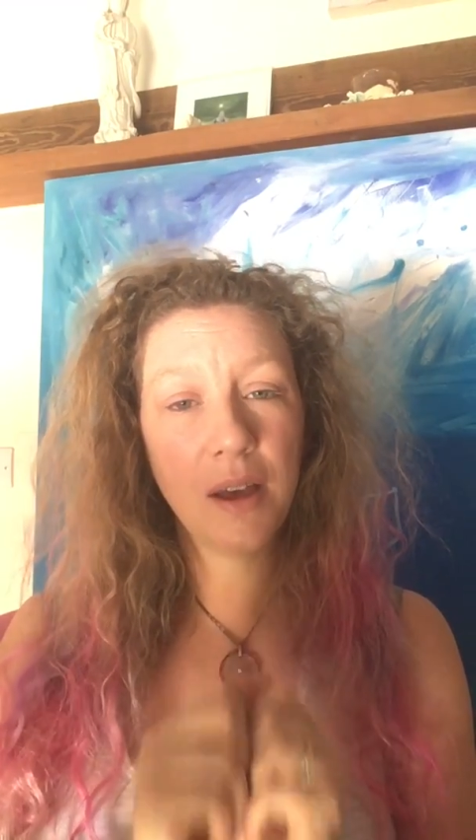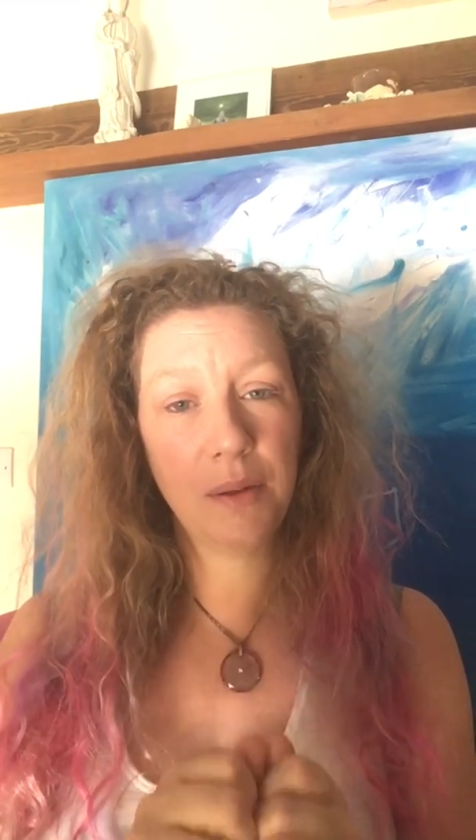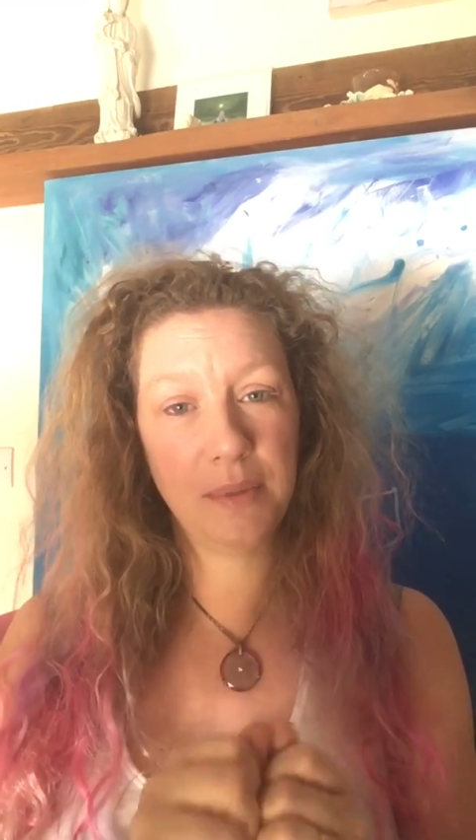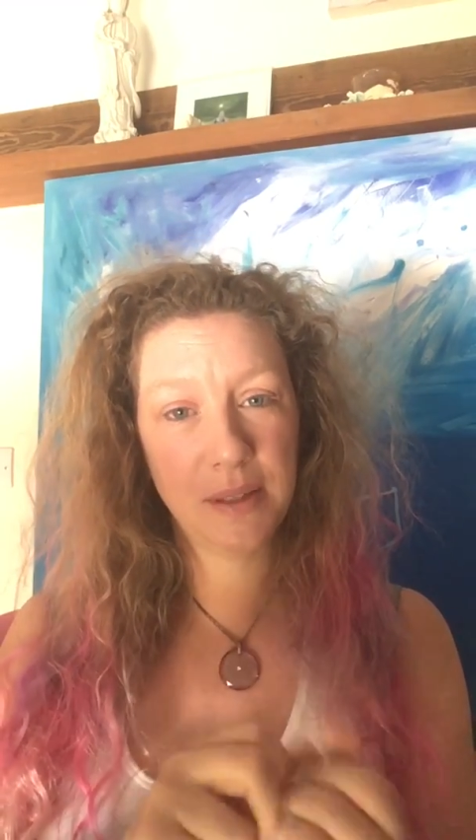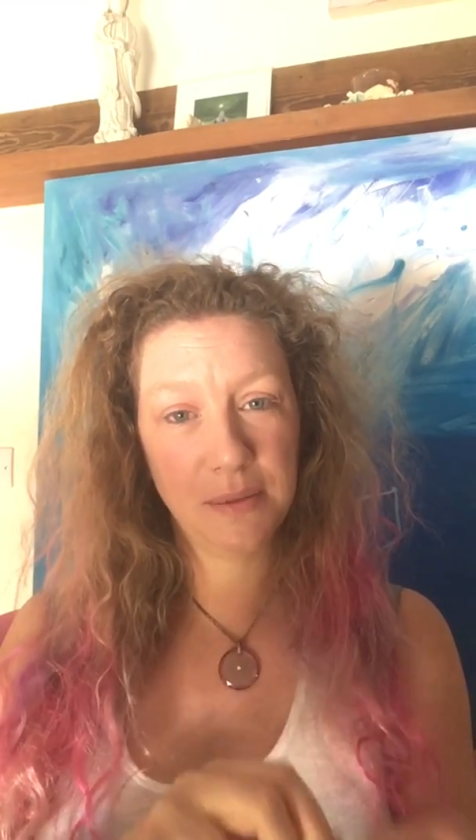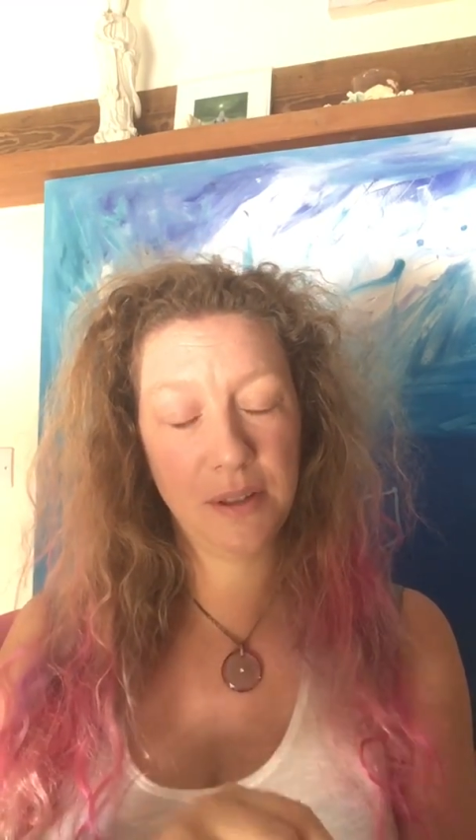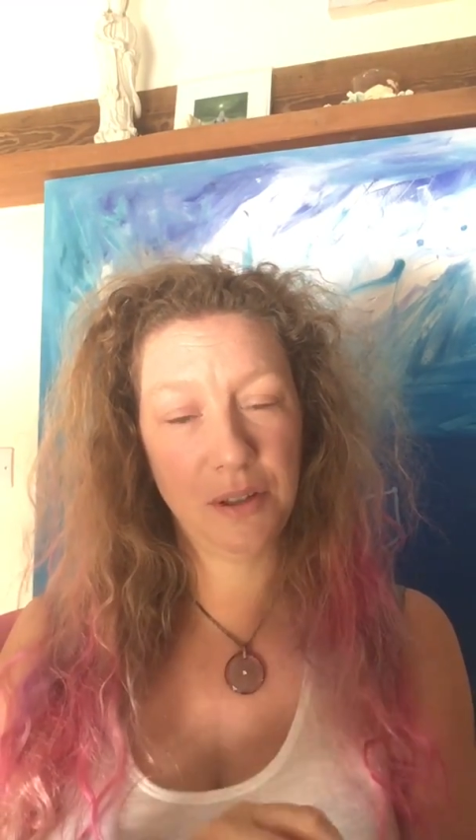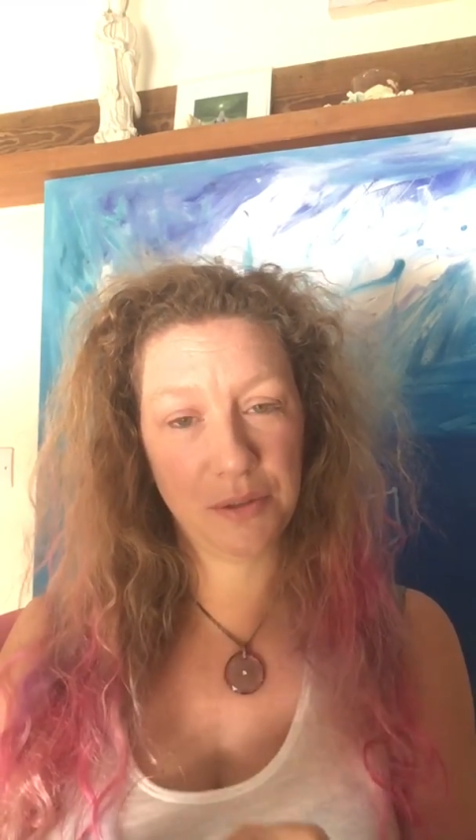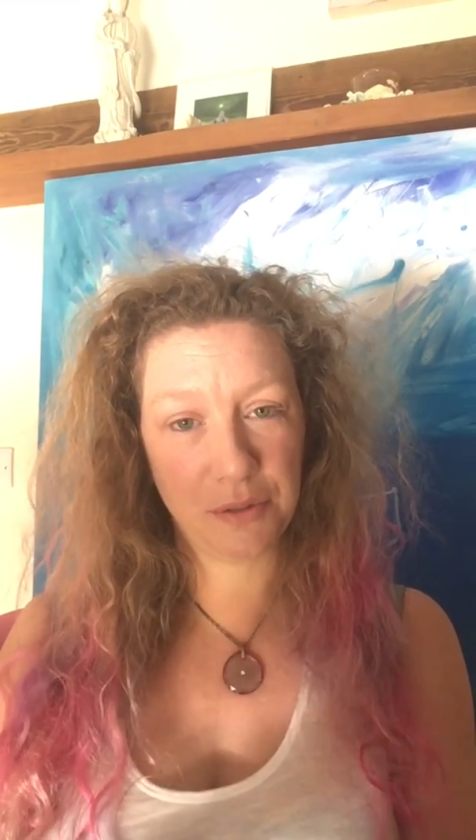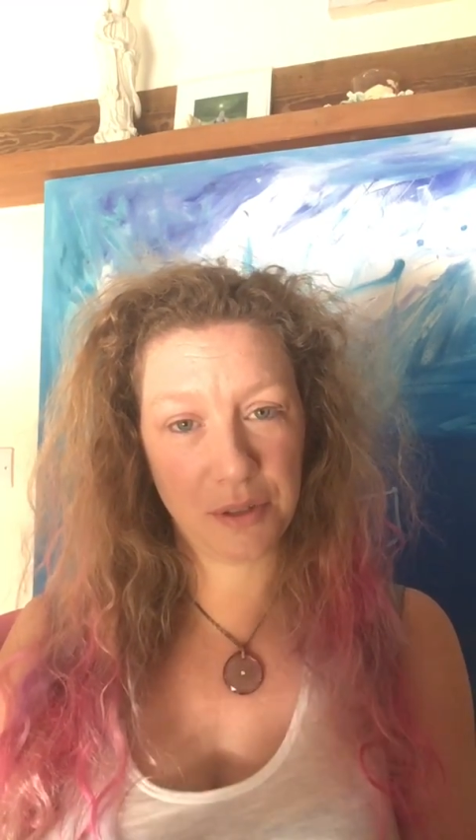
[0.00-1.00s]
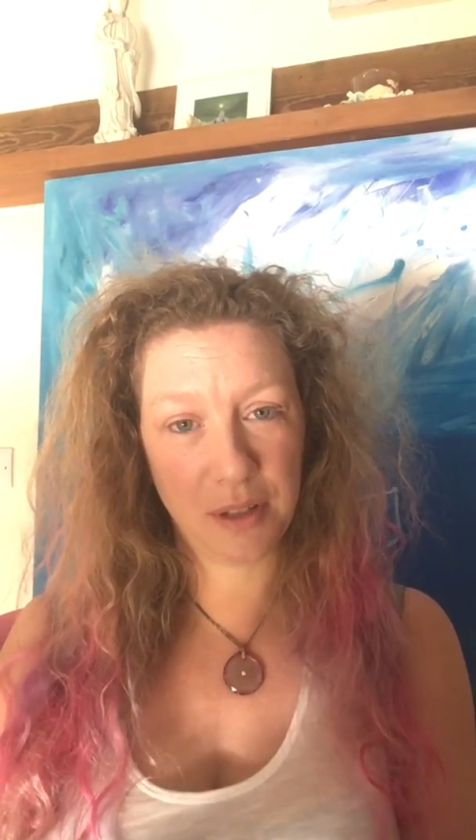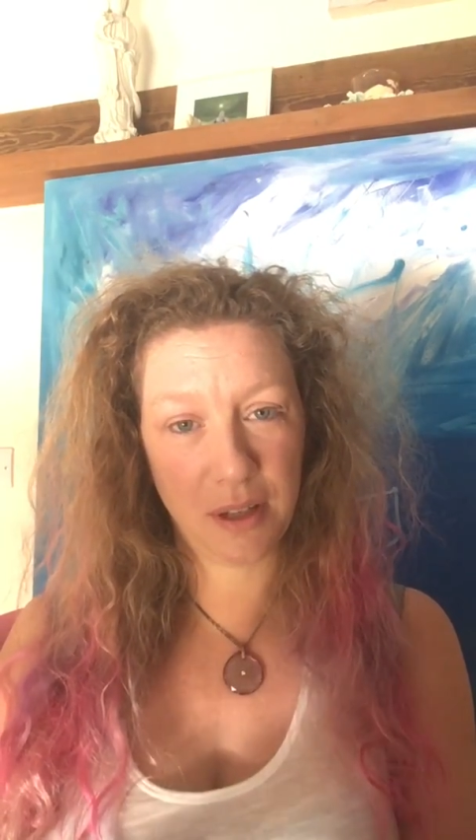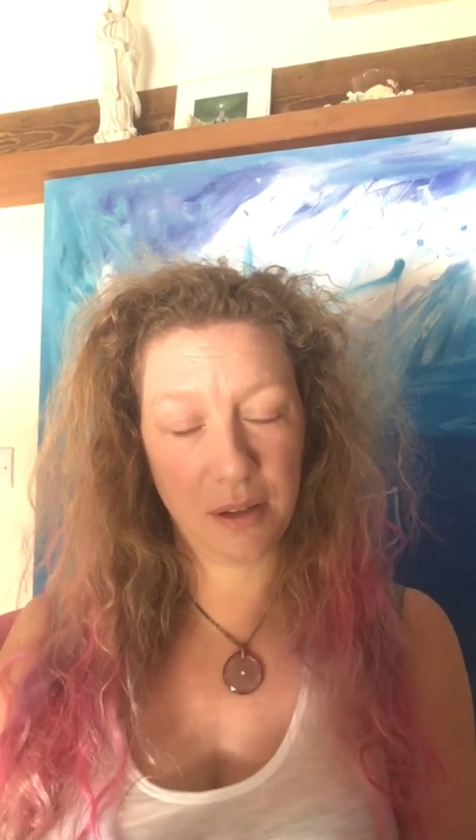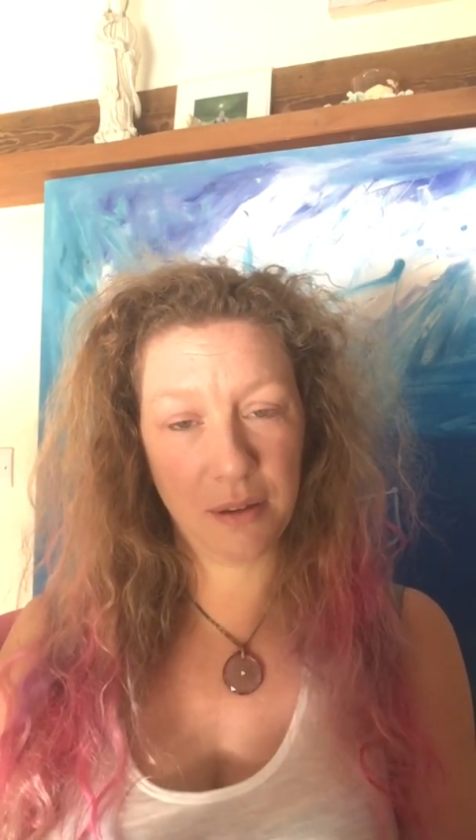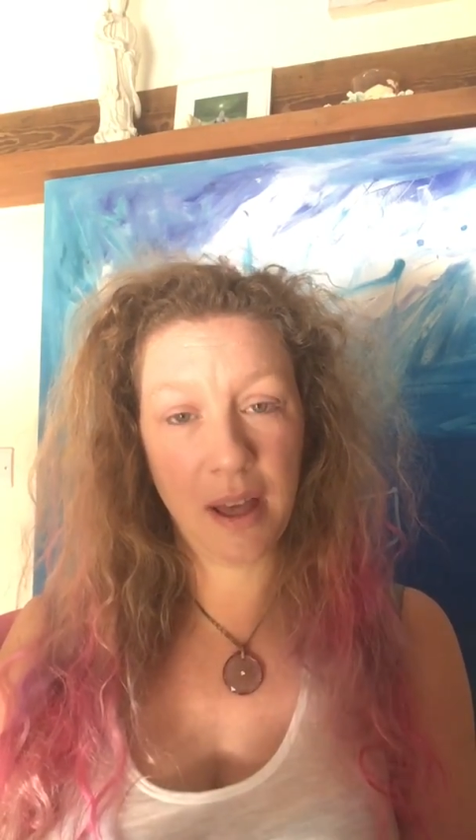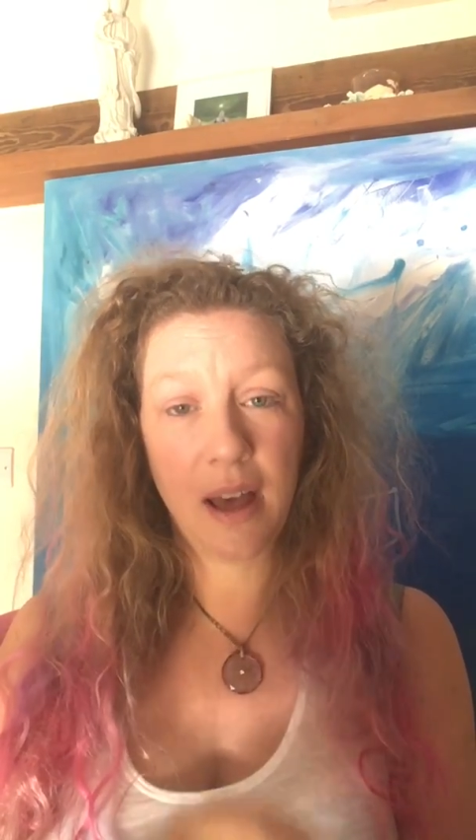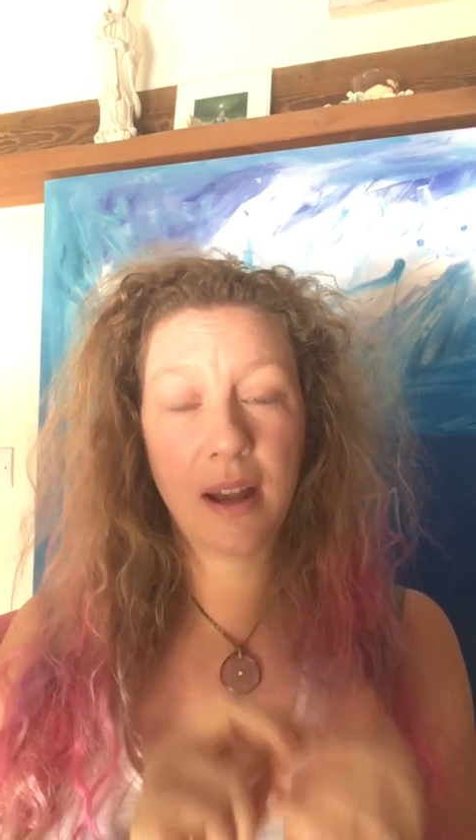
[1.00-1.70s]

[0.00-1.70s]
hope this was useful to you,